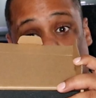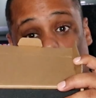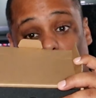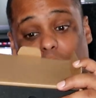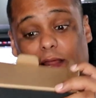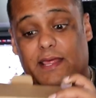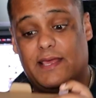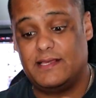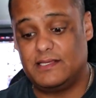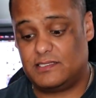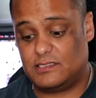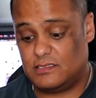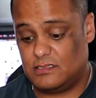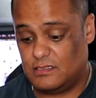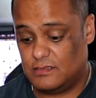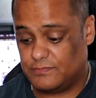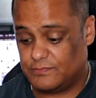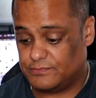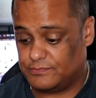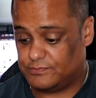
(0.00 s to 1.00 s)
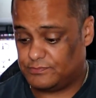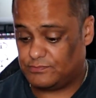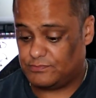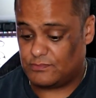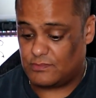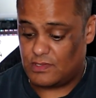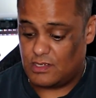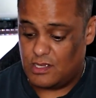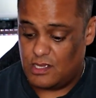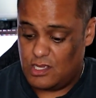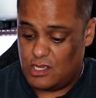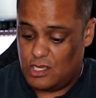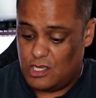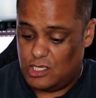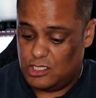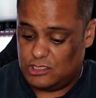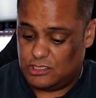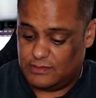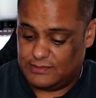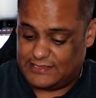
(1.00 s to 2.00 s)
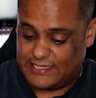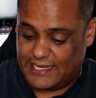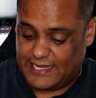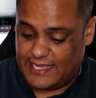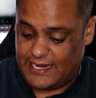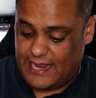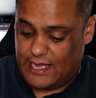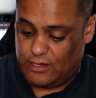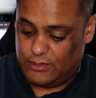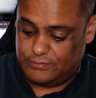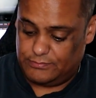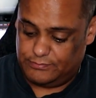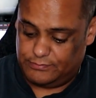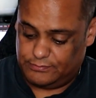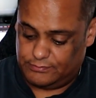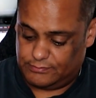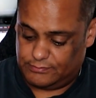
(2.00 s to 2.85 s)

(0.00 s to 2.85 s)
all it is. So take it out.